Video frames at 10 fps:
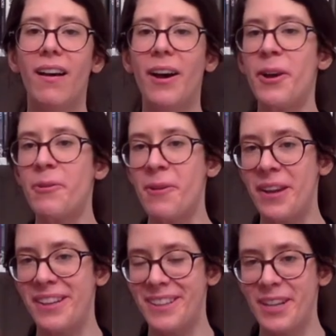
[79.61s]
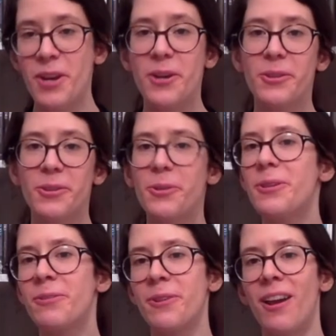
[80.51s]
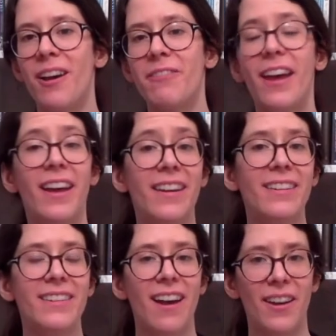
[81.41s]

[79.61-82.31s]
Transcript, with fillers: I read Stories of Your Life and